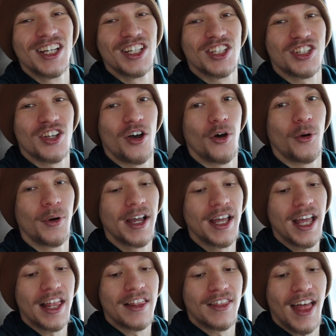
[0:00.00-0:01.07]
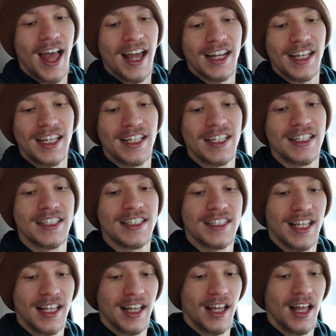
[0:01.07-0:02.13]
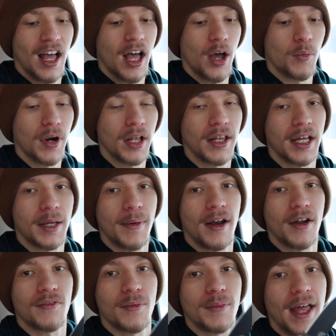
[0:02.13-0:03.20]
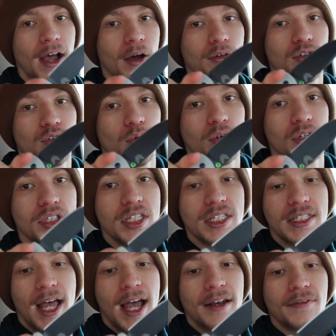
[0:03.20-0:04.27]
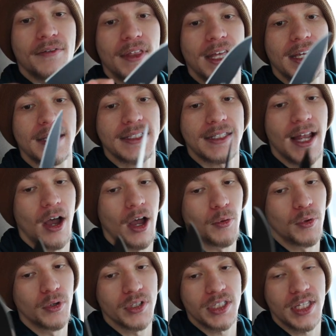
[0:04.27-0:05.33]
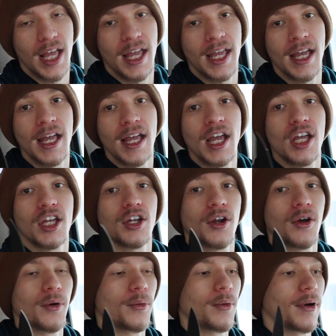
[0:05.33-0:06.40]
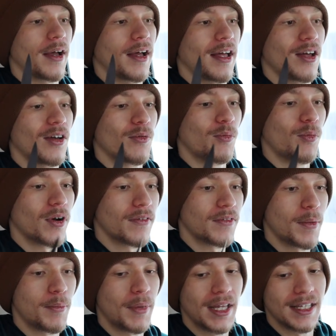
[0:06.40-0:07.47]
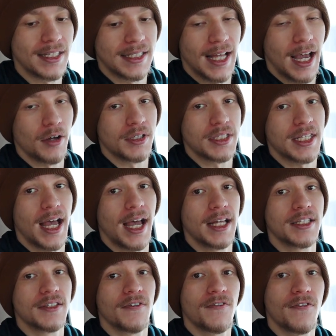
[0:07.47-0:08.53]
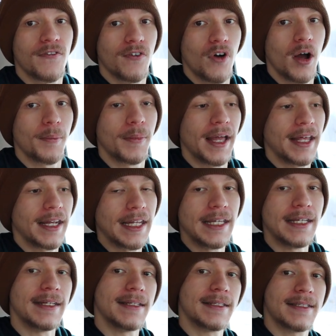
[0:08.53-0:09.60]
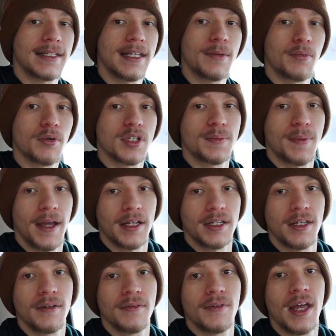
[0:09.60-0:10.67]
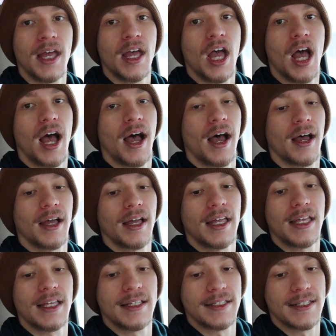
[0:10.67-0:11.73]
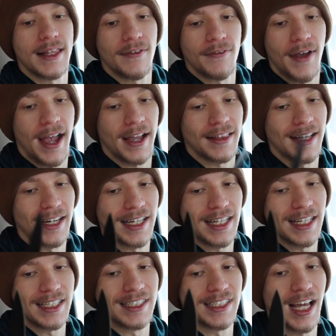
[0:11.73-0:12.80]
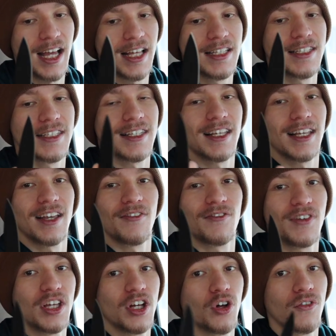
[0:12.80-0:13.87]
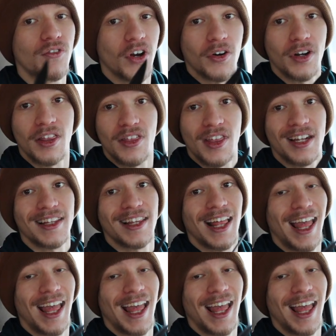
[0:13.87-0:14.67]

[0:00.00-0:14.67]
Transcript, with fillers: So that is uh, what I like about it from the outdoors side of things. Now, I will say, you know, one of the biggest downsides from an EDC perspective uh, is the fact that it does feel very thin in the